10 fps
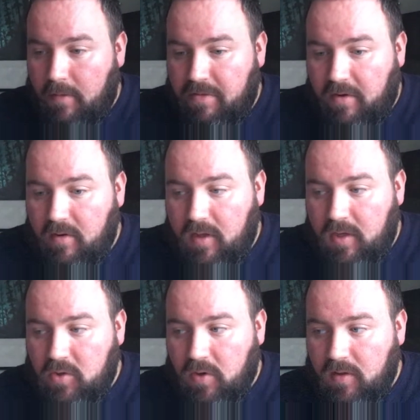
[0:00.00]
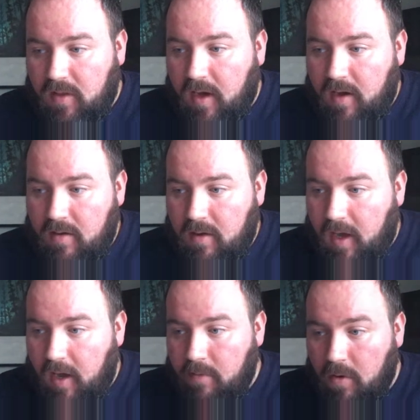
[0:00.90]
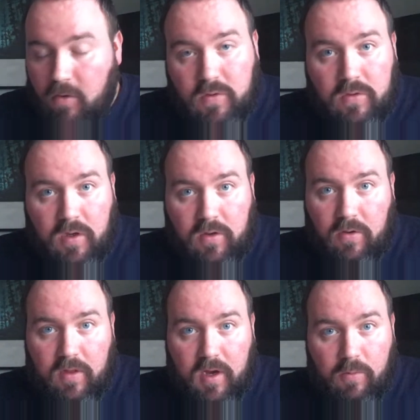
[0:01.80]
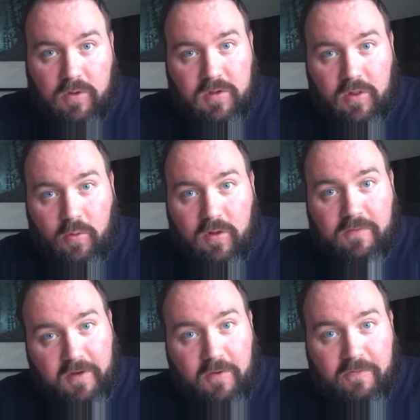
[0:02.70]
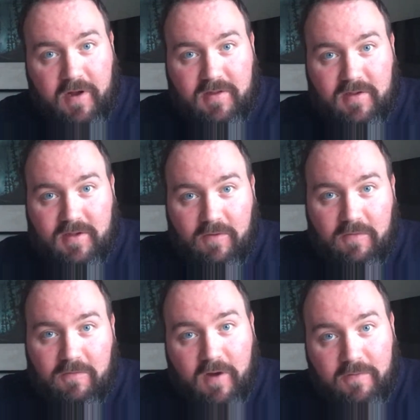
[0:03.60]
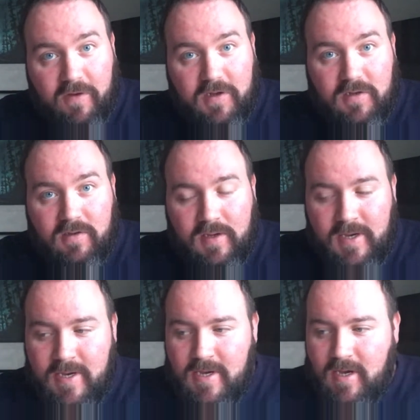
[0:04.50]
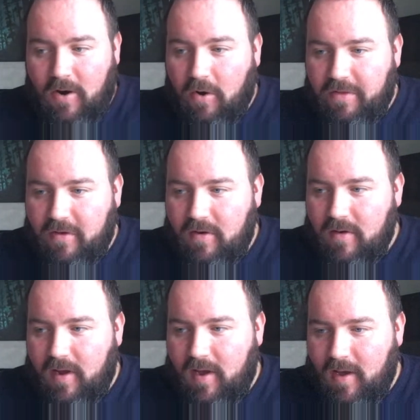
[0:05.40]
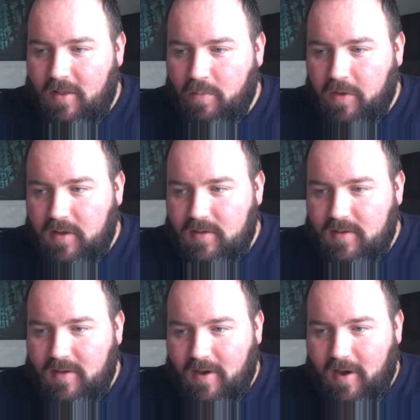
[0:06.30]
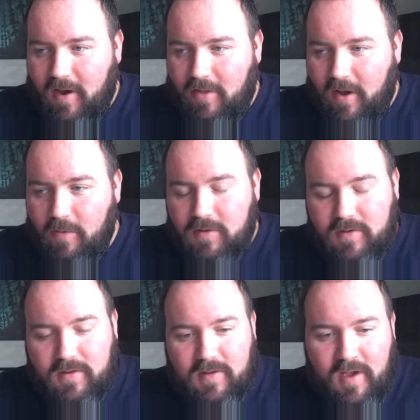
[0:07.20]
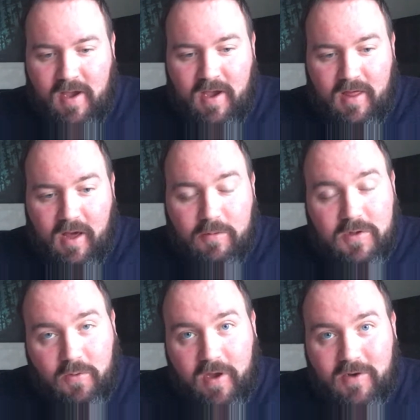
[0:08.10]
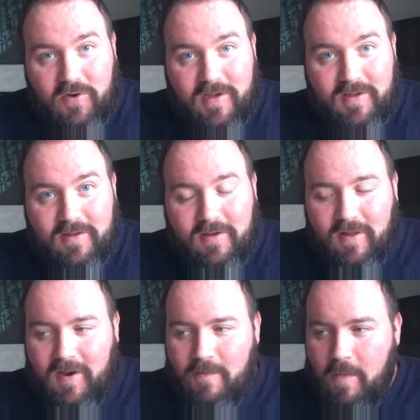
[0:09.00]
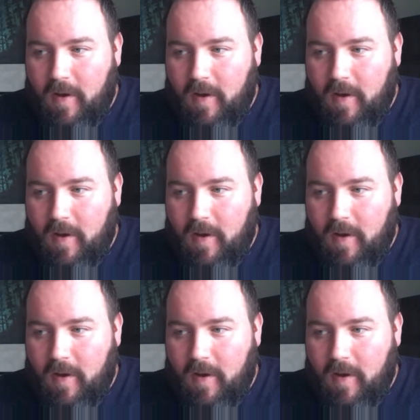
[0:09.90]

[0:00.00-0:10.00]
Thoroughly enjoyed that. Also turned out that I wasn't the only Final Fantasy VII fan fiction author in the place. That was quite interesting to learn.